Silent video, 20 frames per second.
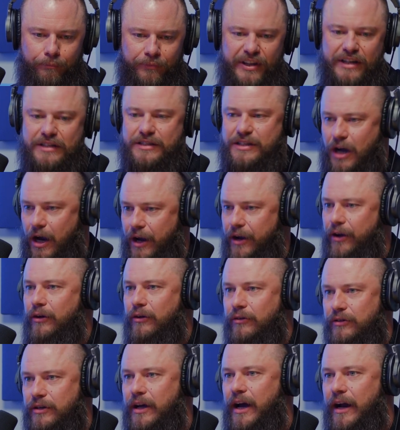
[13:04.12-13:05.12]
desire
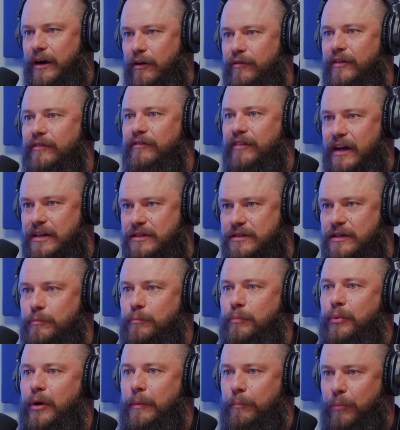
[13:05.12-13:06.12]
to kind of invest
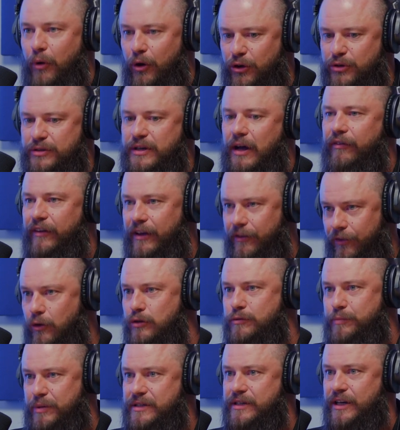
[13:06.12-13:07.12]
and put yourself in
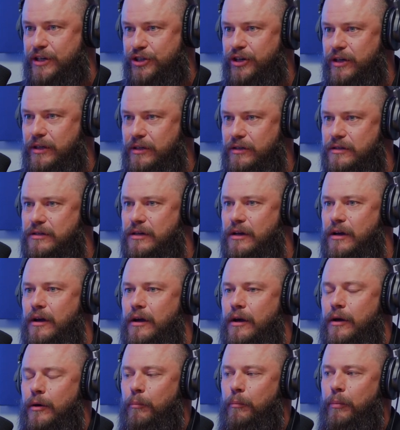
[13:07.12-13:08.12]
those positions.
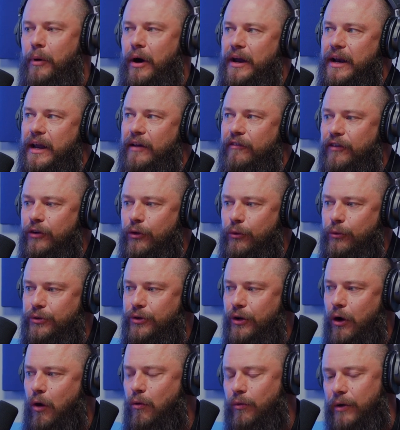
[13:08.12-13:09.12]
But if you
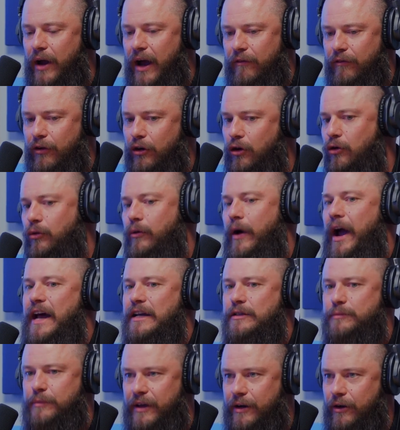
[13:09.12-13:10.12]
don't ever
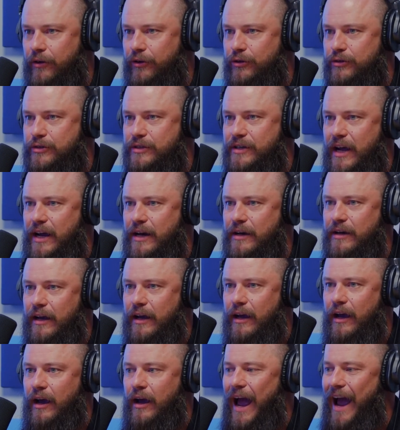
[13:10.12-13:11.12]
grasp that
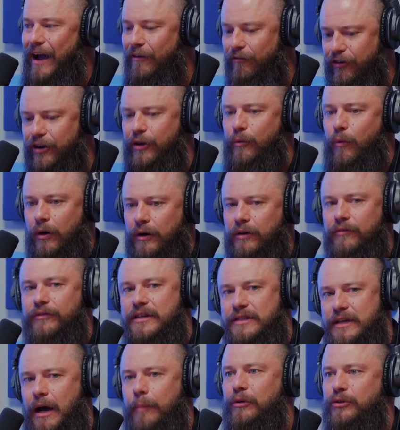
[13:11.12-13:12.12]
understanding, every one of
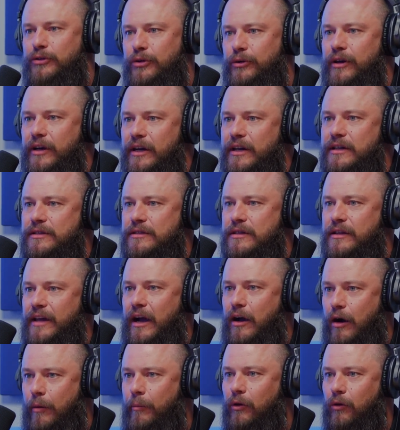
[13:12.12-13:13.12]
these opportunities that
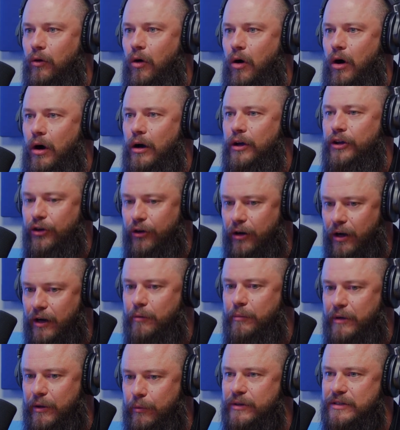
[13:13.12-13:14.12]
come along, you're going to
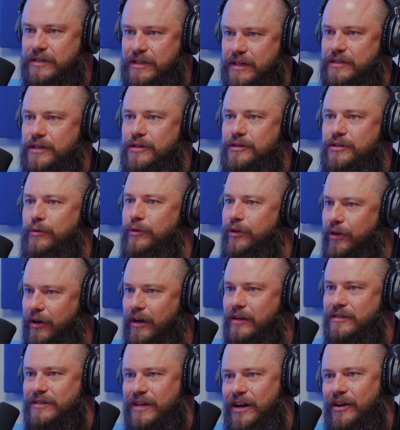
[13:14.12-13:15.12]
be resistant to, and you're
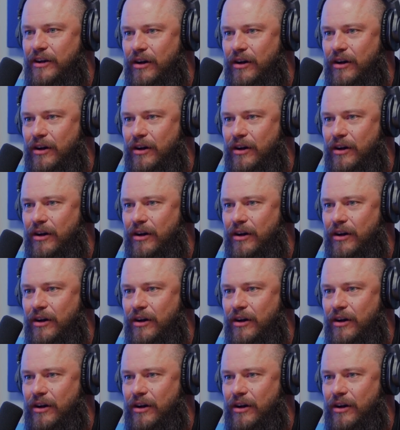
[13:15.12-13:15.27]
going to say